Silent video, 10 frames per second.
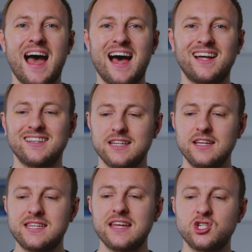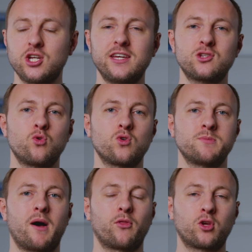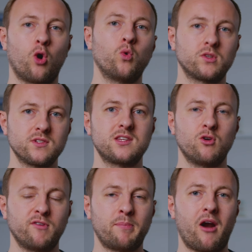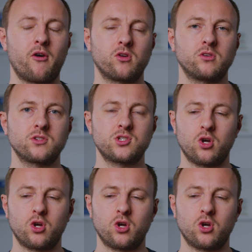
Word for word: And essentially, it talks about the gold and silver paradox.